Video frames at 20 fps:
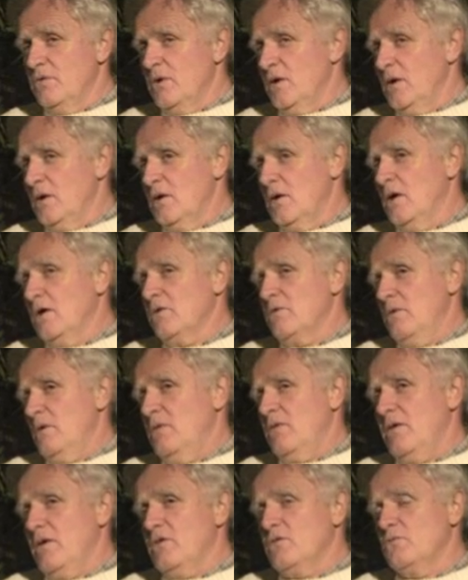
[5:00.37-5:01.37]
very
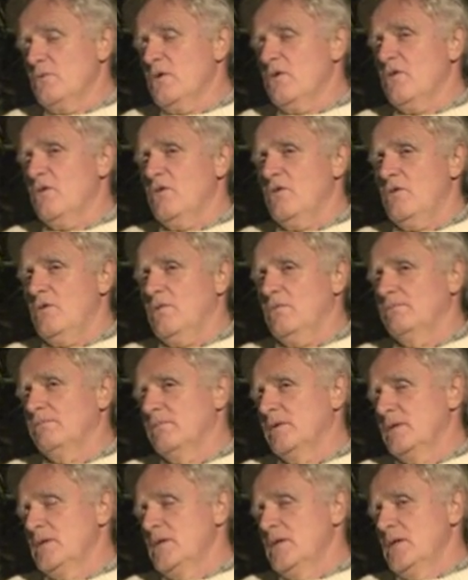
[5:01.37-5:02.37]
concrete things we can do.
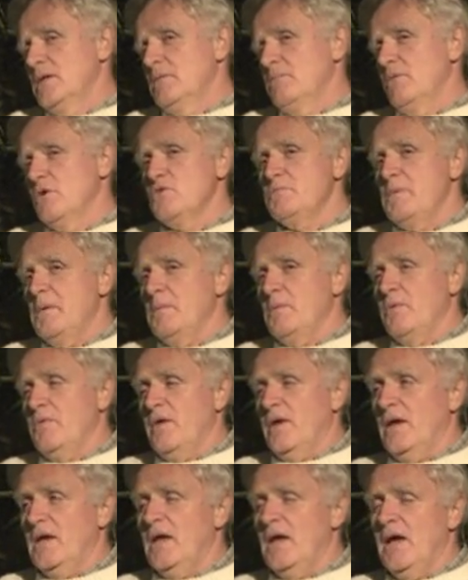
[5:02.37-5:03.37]
Most people
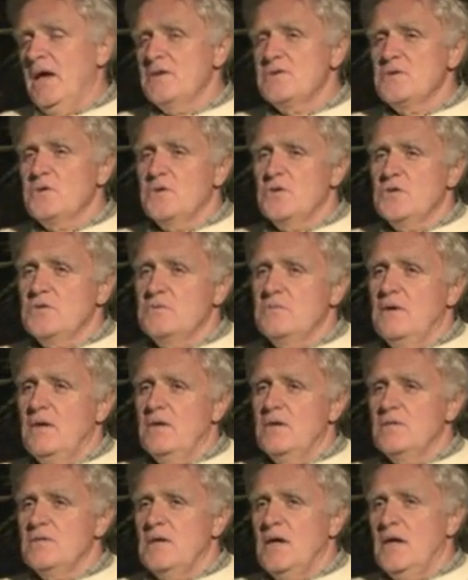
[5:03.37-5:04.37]
think cancer
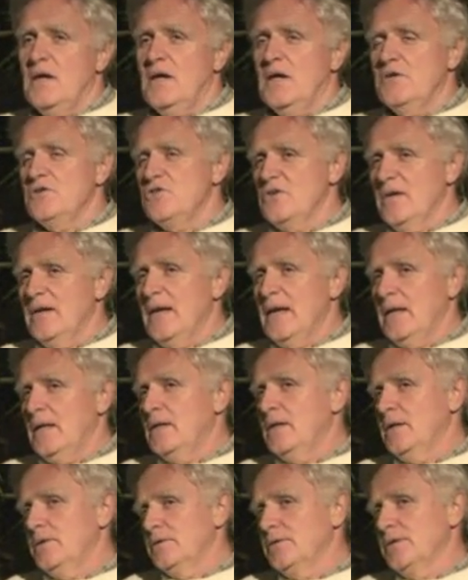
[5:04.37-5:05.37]
is a
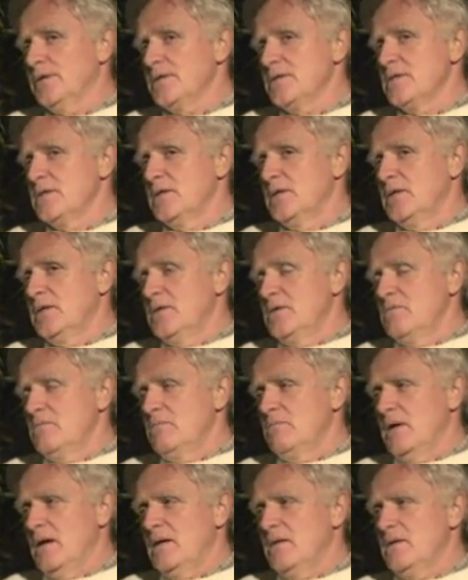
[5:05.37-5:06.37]
genetic illness,
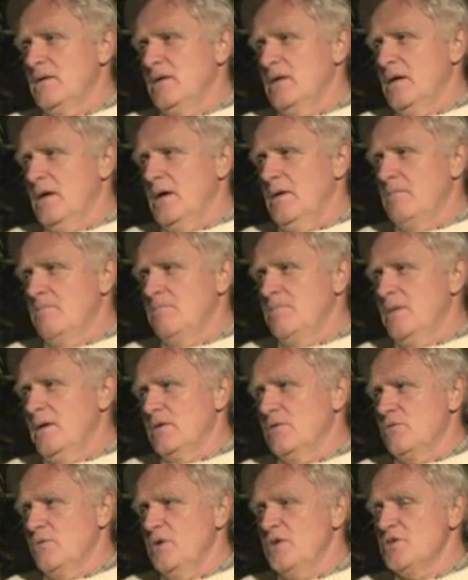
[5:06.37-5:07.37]
but
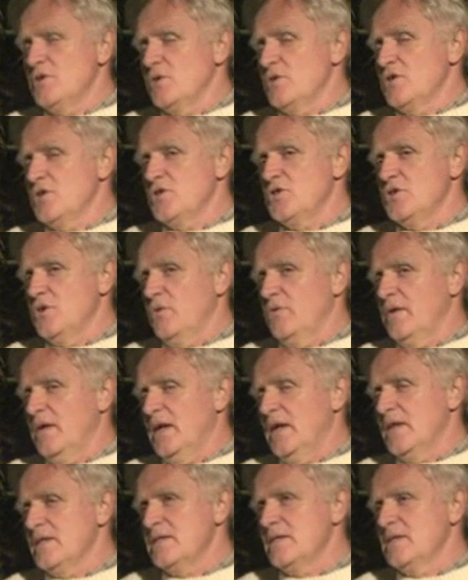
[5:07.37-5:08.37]
research has shown
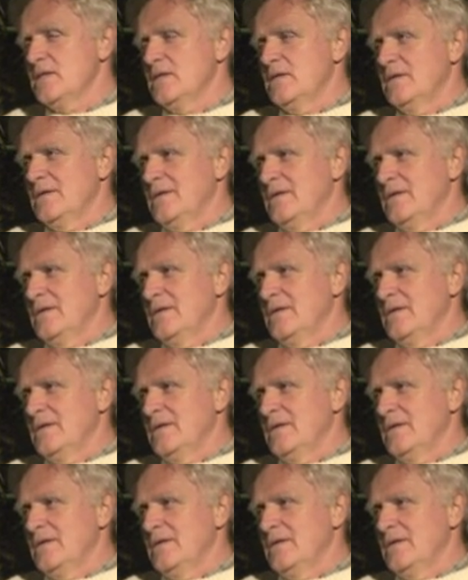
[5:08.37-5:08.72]
that it's